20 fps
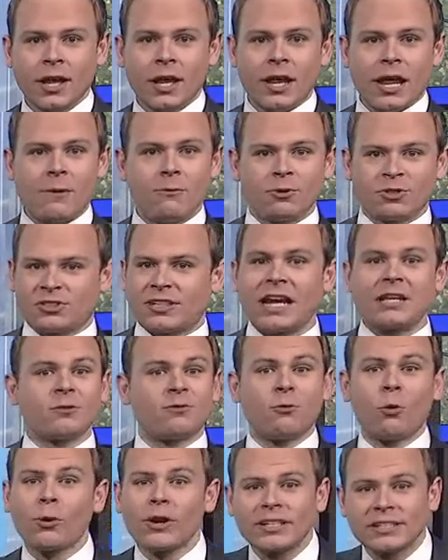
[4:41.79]
and we'll stay in the
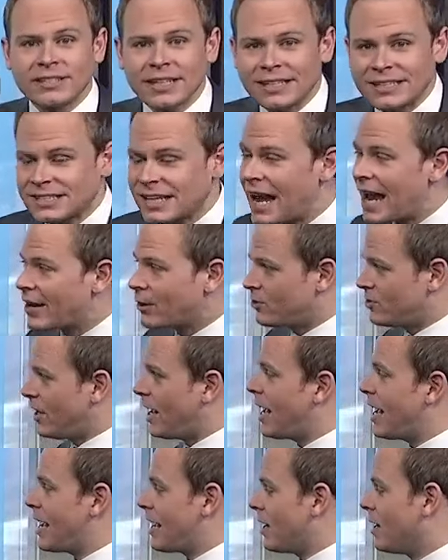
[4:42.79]
40s the entire
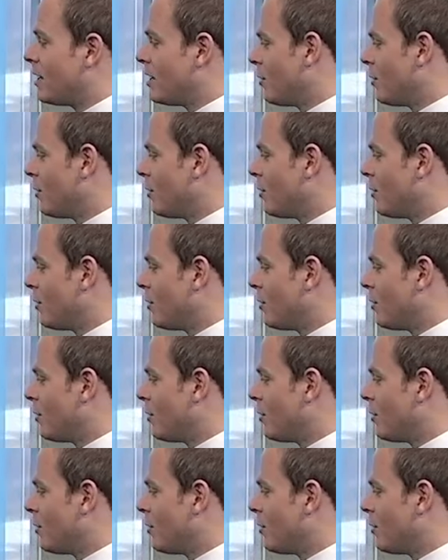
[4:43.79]
day,